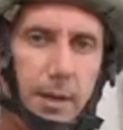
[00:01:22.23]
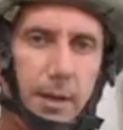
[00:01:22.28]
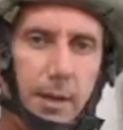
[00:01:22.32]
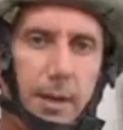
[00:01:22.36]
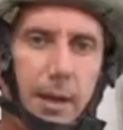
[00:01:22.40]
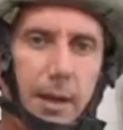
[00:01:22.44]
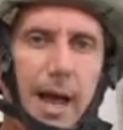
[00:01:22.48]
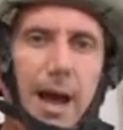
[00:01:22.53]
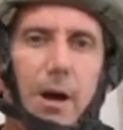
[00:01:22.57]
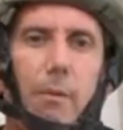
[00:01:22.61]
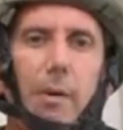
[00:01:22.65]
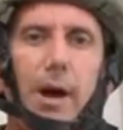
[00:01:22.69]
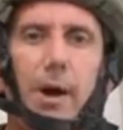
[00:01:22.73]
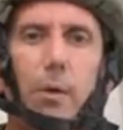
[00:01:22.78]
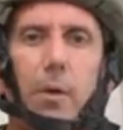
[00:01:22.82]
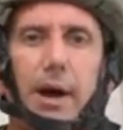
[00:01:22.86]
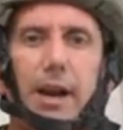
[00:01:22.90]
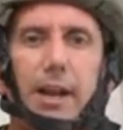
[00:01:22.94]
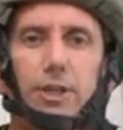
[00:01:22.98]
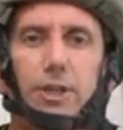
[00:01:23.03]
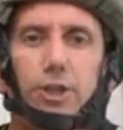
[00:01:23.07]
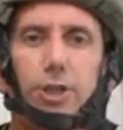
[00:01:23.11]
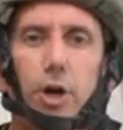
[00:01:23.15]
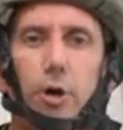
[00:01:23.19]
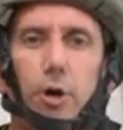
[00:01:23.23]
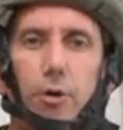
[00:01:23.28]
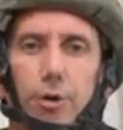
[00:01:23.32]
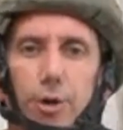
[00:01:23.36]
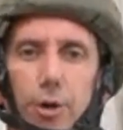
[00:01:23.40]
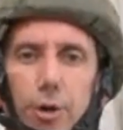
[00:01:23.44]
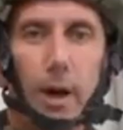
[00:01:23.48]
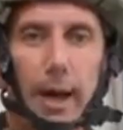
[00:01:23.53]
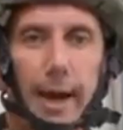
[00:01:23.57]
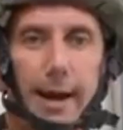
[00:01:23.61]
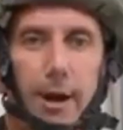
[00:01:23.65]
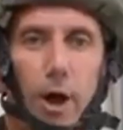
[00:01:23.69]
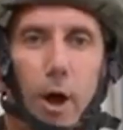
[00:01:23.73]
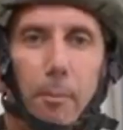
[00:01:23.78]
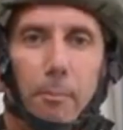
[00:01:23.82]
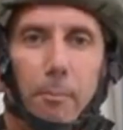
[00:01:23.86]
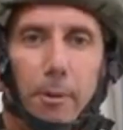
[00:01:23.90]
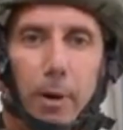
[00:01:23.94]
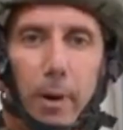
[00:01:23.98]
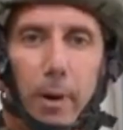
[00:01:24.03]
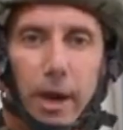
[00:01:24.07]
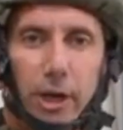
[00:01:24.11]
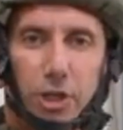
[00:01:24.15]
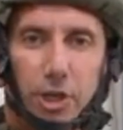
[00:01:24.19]
Now I want to show you an
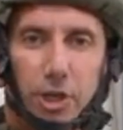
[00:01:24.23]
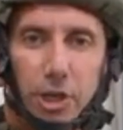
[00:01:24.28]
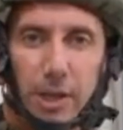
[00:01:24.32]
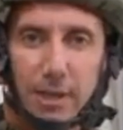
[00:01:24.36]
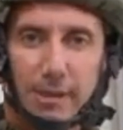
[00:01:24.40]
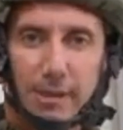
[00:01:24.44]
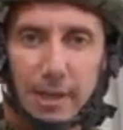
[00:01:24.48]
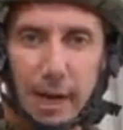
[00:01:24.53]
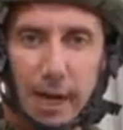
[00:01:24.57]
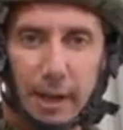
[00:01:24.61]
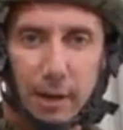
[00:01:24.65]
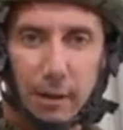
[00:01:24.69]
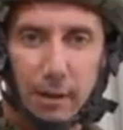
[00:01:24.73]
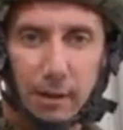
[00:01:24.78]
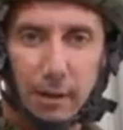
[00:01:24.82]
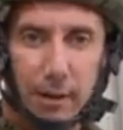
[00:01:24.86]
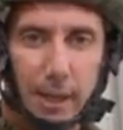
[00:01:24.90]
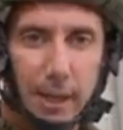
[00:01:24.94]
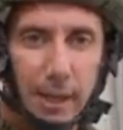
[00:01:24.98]
operational tunnel.